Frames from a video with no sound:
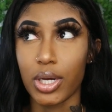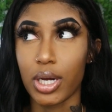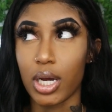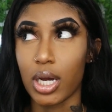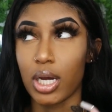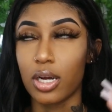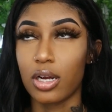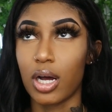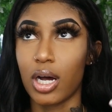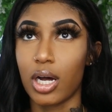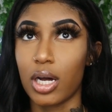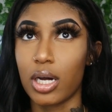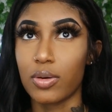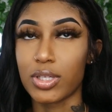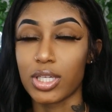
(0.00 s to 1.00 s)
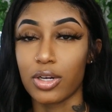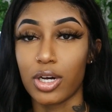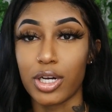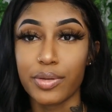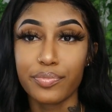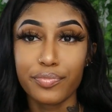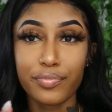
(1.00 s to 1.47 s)
your what's it
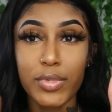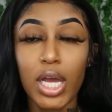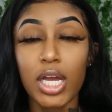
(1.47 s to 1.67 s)
called,